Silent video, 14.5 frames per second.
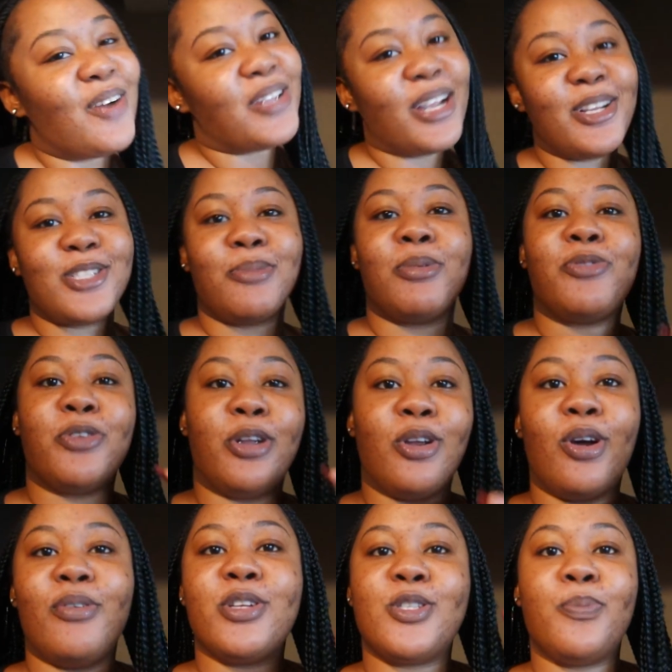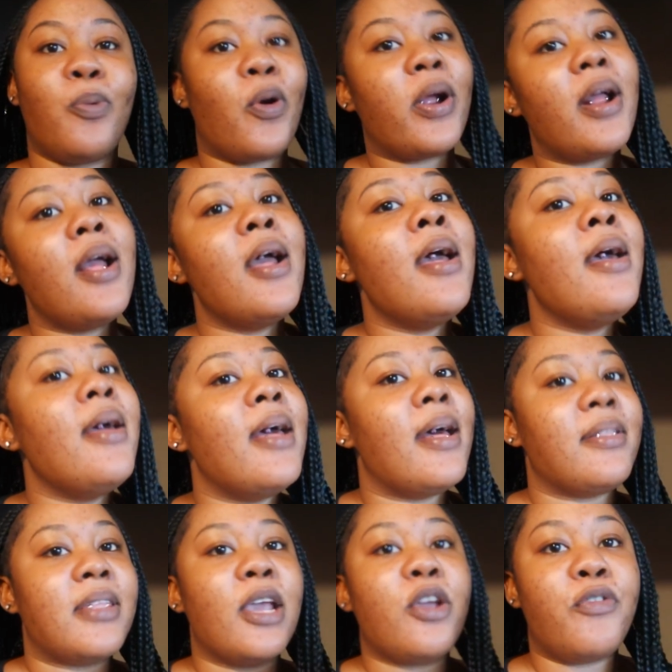Thank you so much for the love and support. And
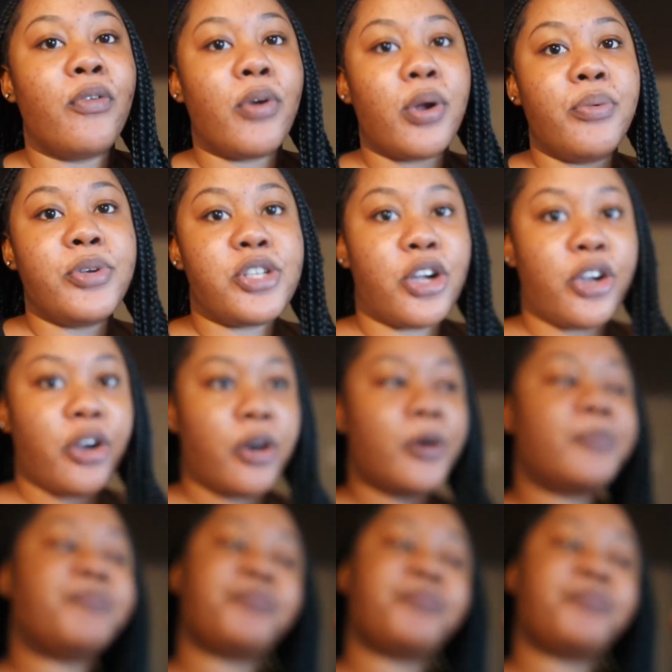thank you for working with your girl.